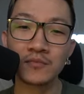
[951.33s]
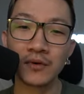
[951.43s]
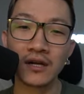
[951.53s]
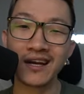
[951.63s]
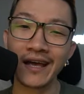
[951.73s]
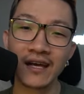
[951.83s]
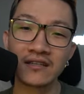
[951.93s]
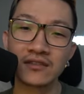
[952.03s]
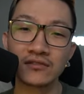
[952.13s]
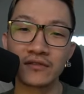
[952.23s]
but again,
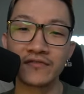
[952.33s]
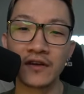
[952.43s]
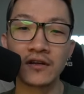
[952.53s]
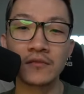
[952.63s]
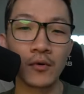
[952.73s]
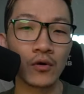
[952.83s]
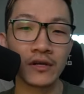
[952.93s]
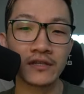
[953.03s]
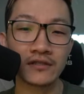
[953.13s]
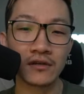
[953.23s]
it's also fairly
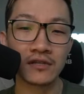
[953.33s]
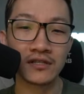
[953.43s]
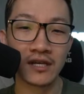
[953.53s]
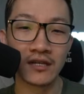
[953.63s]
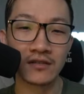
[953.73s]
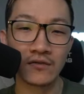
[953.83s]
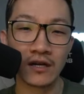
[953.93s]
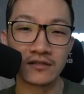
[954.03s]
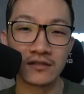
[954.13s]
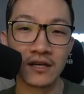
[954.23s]
bulky, so you could tank the
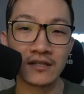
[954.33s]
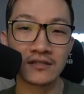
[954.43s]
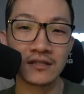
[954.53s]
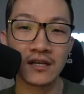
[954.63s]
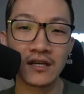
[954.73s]
Rock Slides,